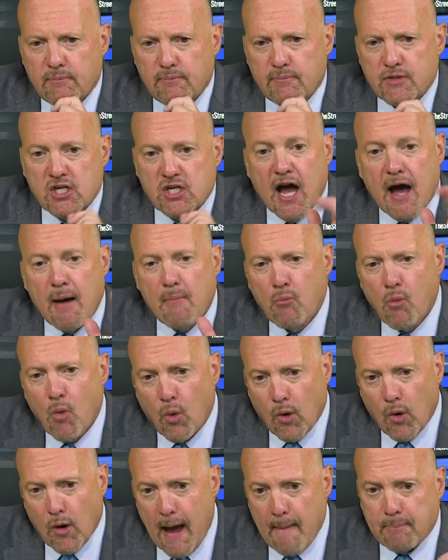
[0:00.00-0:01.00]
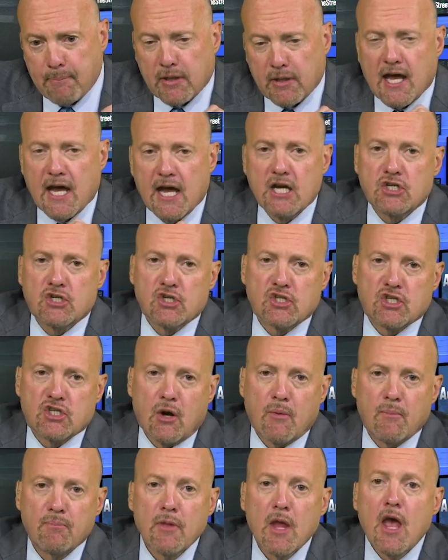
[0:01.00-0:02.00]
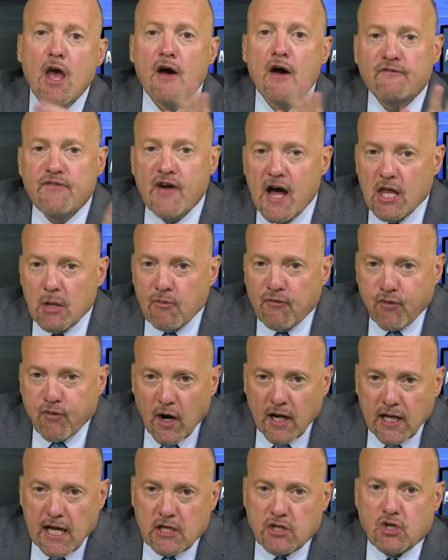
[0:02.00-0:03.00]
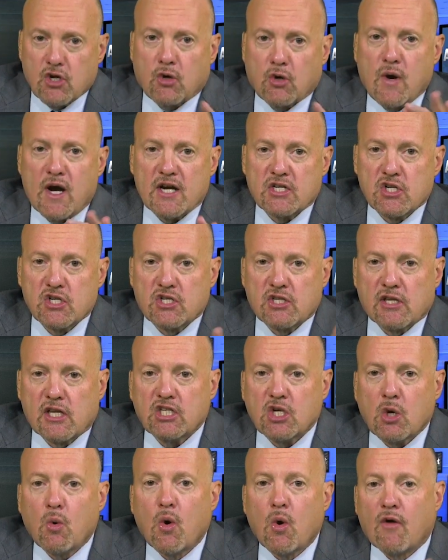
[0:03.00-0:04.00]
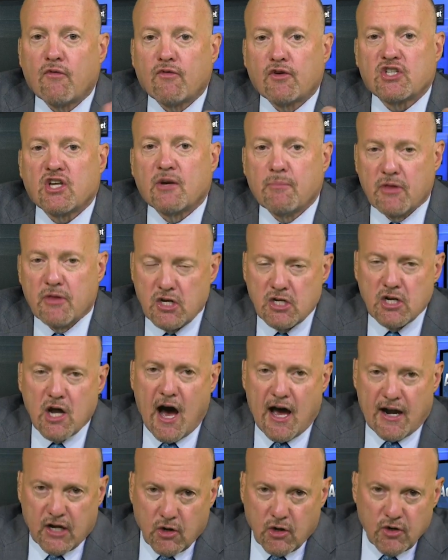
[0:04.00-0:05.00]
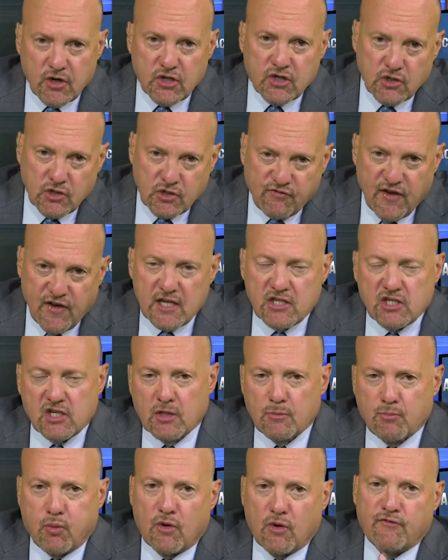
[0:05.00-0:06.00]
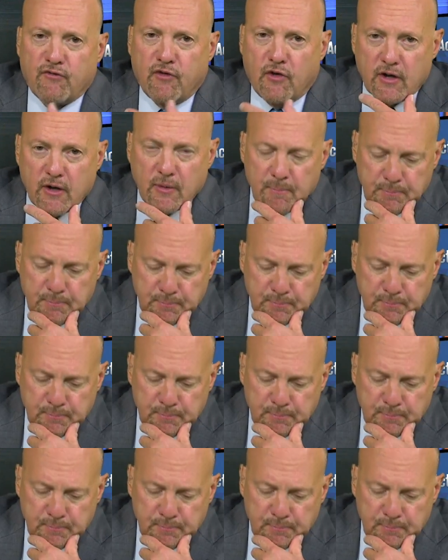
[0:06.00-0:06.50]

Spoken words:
It's got more applications, though. Finally, before I get to your questions, let's go over some of the knottier issues facing the portfolio.